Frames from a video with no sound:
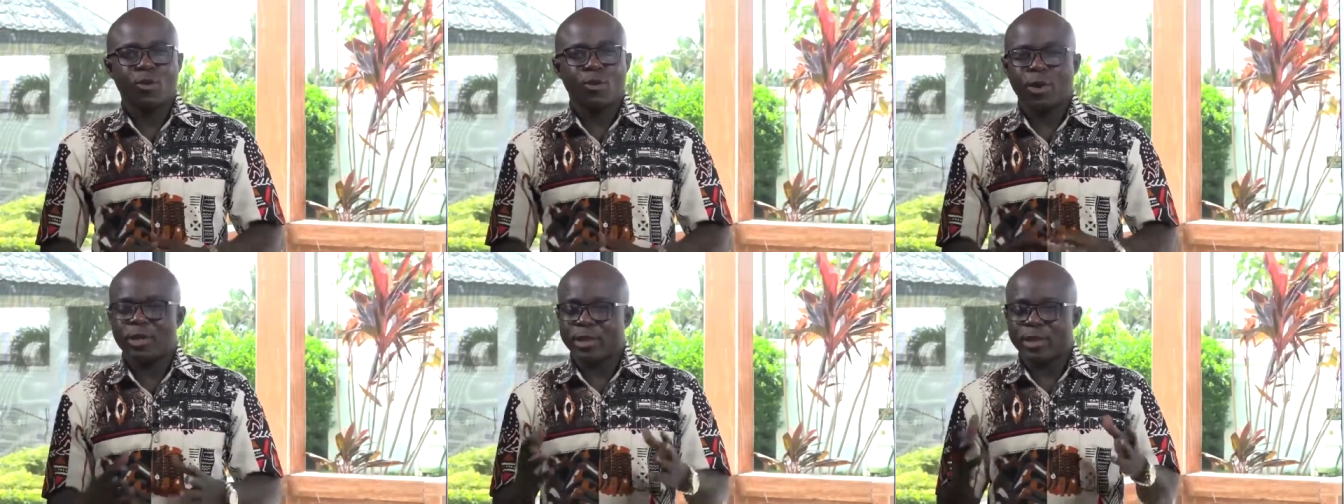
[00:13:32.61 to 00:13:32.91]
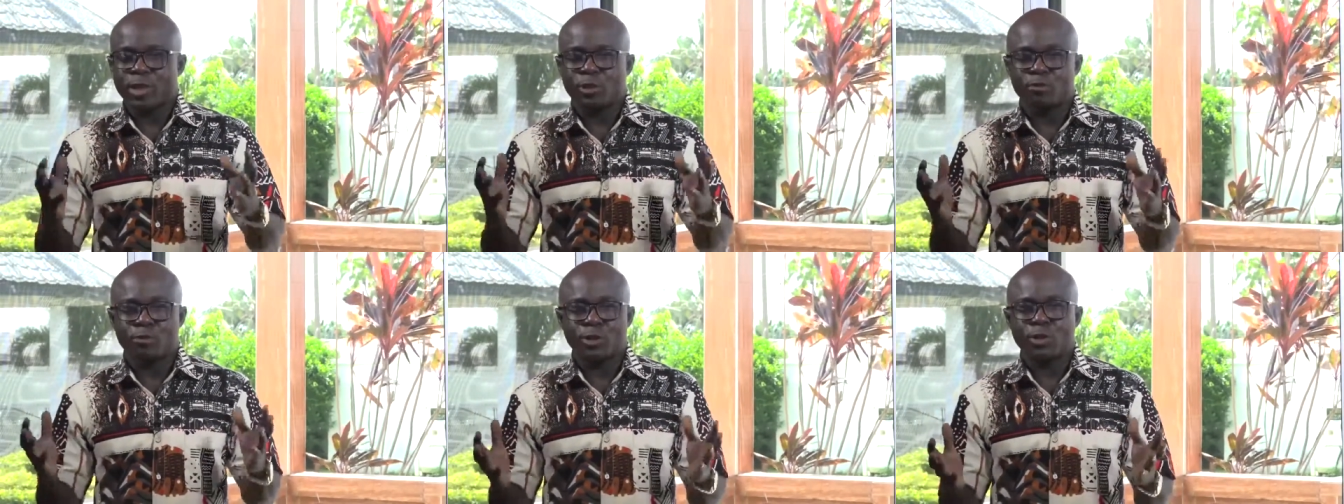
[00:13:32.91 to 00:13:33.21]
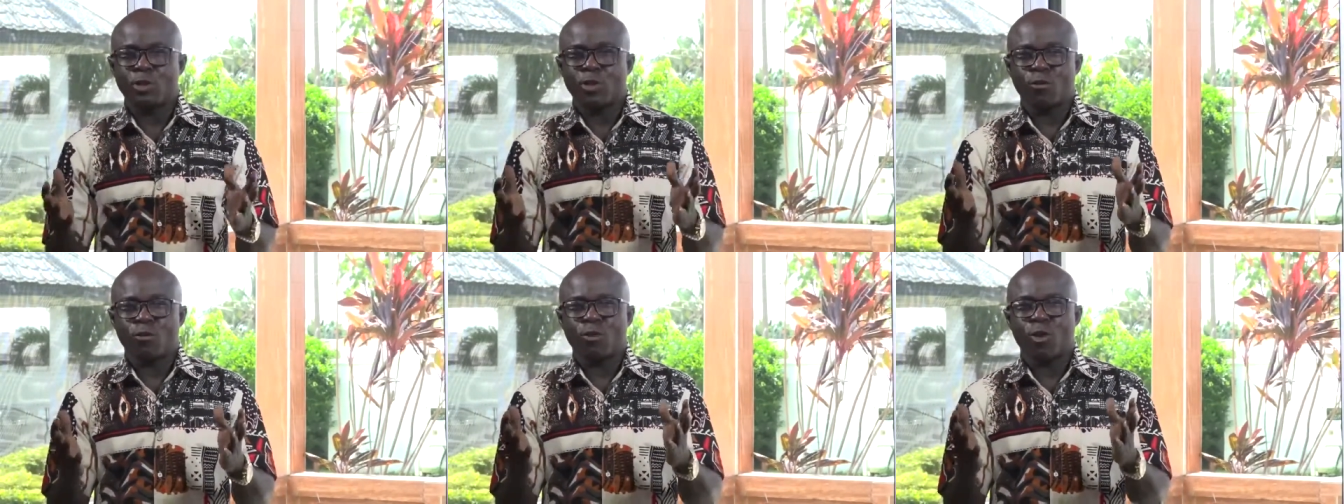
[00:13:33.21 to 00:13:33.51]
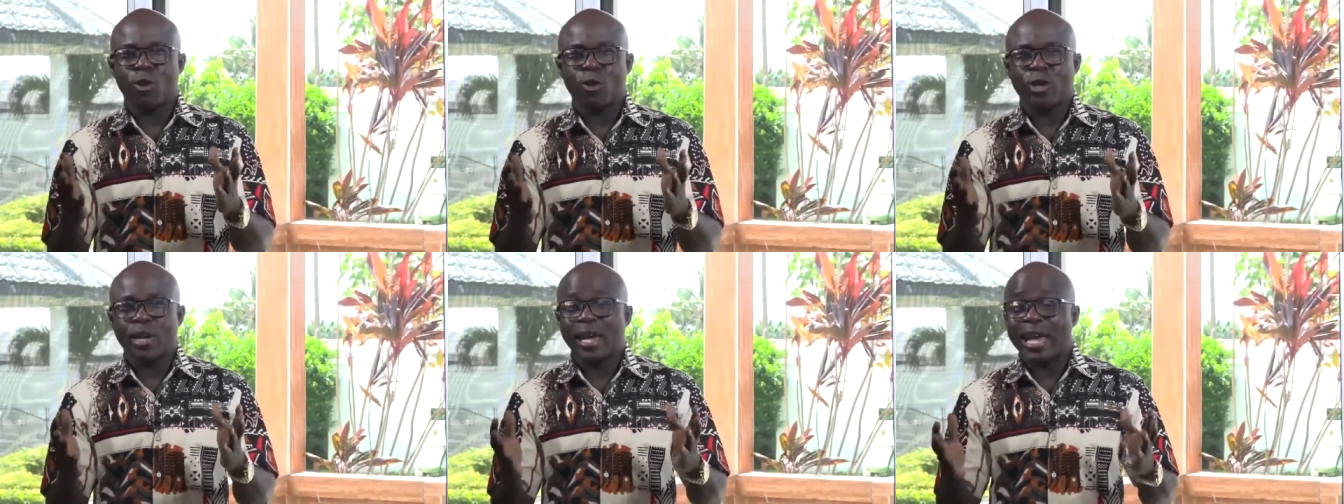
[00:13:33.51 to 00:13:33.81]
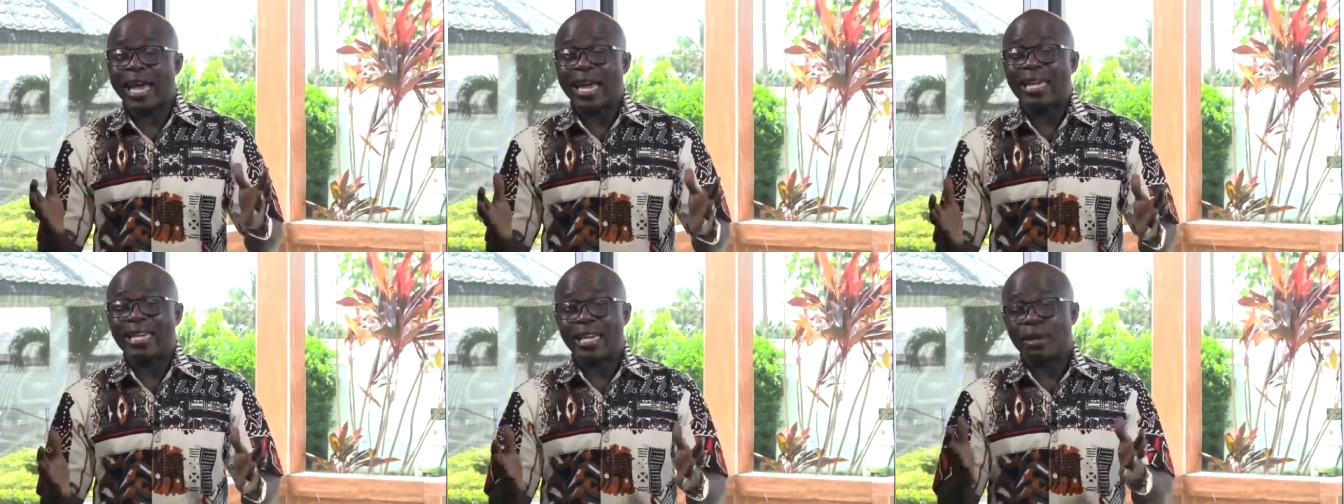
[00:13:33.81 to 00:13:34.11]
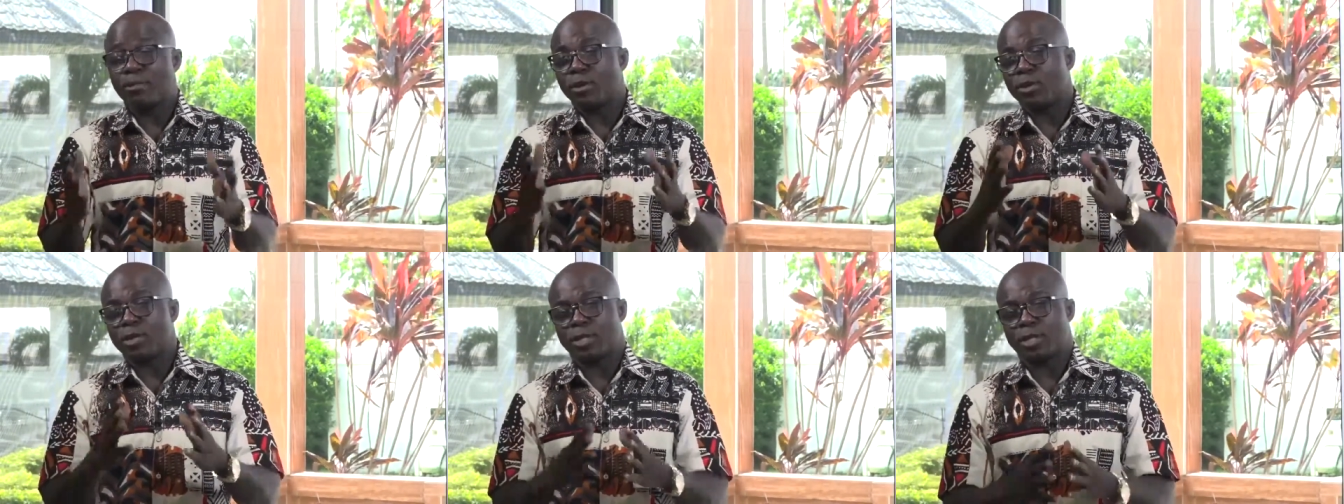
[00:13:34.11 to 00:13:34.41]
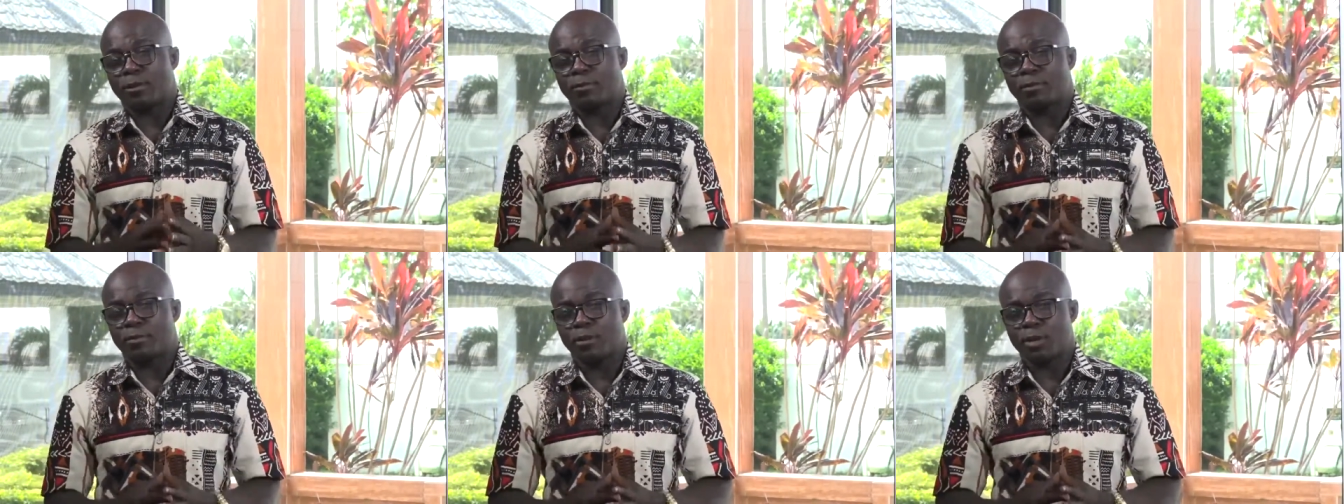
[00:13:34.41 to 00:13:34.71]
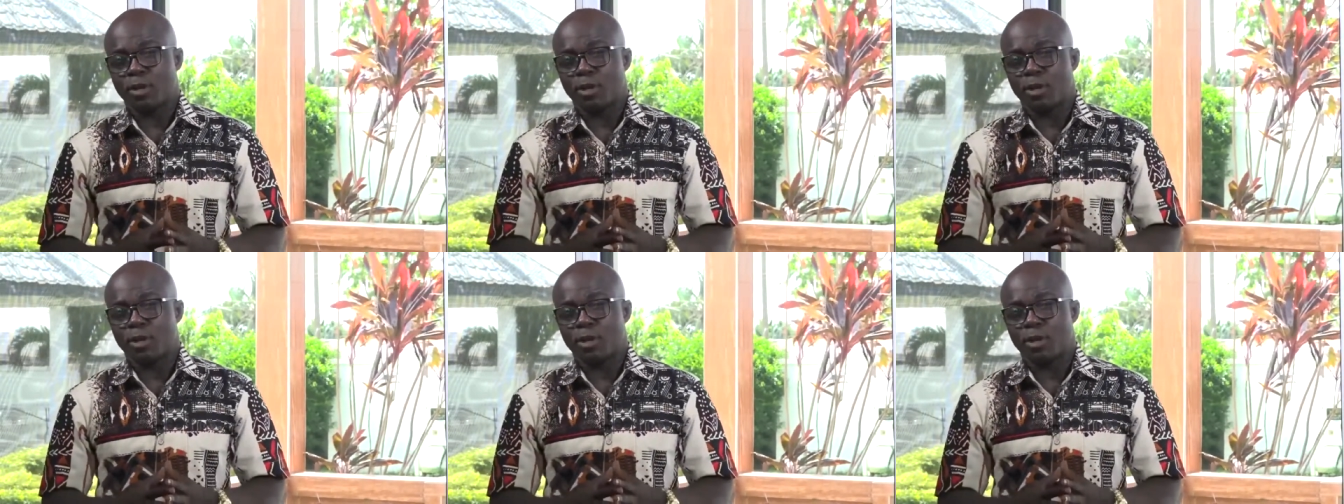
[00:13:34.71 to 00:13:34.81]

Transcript: when the Spirit of God enables him.